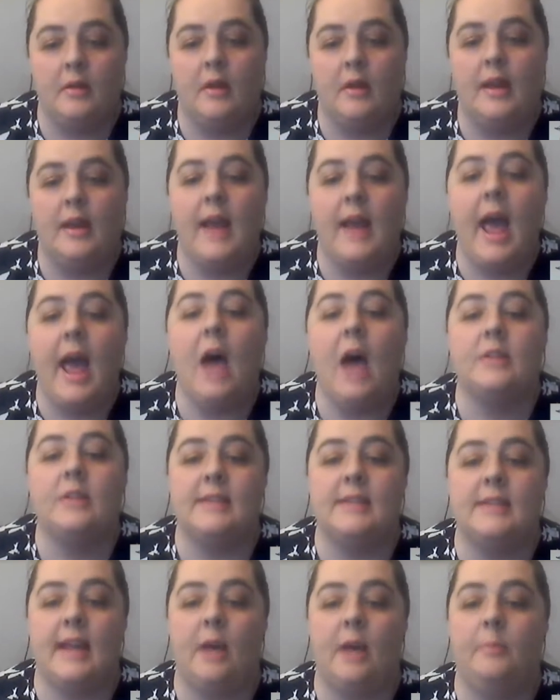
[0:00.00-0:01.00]
and how
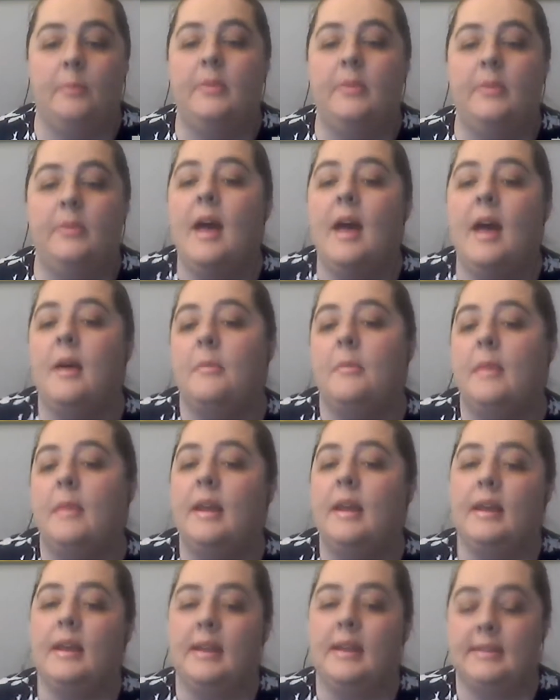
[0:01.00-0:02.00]
to help them
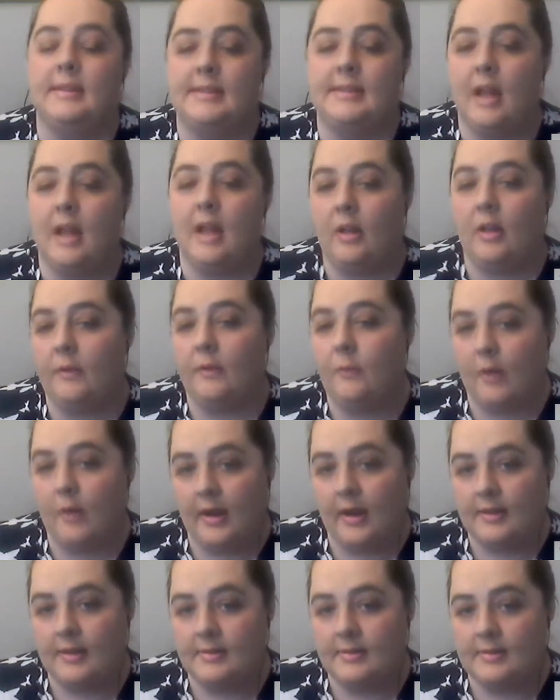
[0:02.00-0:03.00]
sell it for
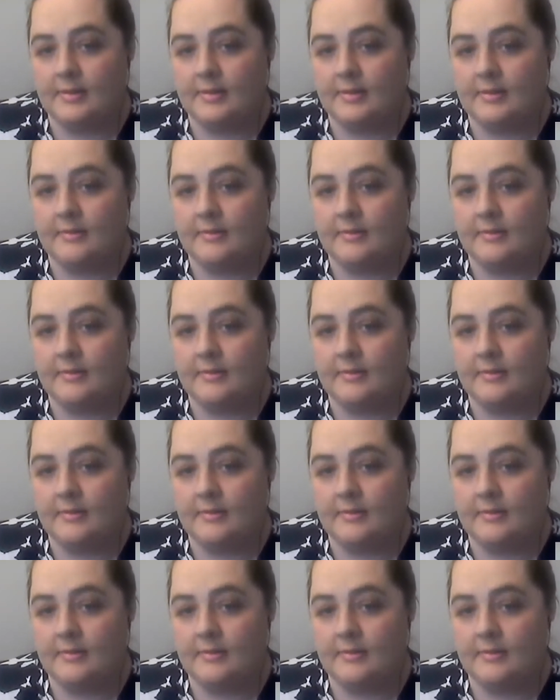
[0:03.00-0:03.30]
us.